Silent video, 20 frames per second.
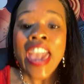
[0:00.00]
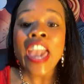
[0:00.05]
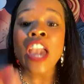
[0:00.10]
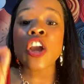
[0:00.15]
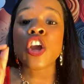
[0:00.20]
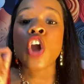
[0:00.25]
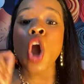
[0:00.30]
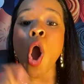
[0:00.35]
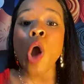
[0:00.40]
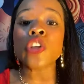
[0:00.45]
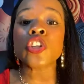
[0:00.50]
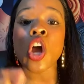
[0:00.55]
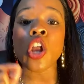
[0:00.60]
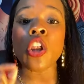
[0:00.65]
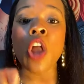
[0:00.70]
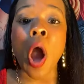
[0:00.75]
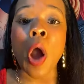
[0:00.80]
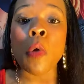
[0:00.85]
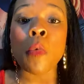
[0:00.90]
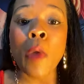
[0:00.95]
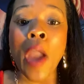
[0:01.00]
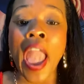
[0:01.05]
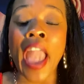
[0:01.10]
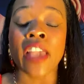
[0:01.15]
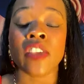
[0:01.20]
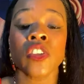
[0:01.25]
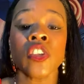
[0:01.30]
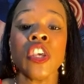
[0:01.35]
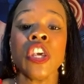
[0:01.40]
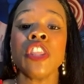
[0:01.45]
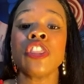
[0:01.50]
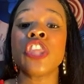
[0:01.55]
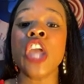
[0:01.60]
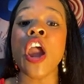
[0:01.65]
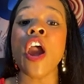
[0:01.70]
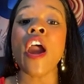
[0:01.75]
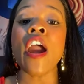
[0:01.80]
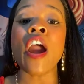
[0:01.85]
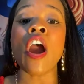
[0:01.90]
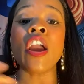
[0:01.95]
It goes a long way.
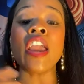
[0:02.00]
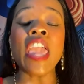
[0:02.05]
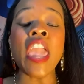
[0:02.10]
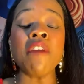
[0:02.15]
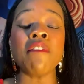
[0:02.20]
There are